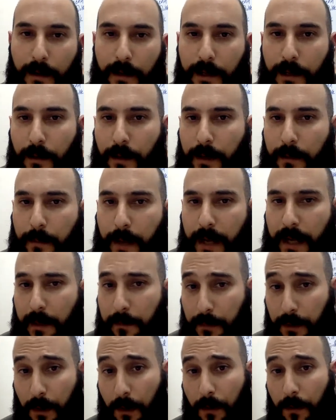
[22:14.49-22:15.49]
you can make
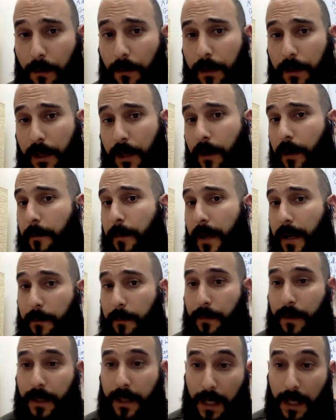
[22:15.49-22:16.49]
it plural, you can make
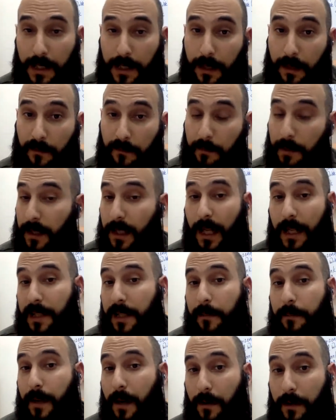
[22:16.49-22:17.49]
it possessive, but that's
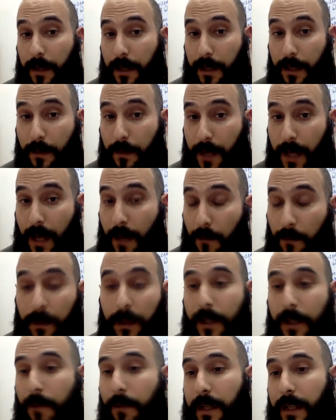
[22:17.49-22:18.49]
about it. You can't
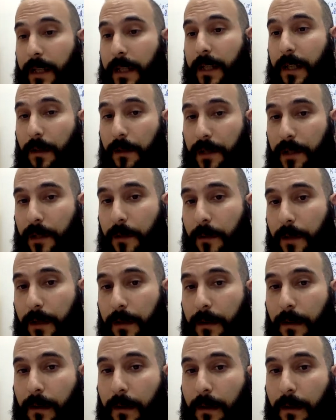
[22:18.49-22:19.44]
really do anything else to it.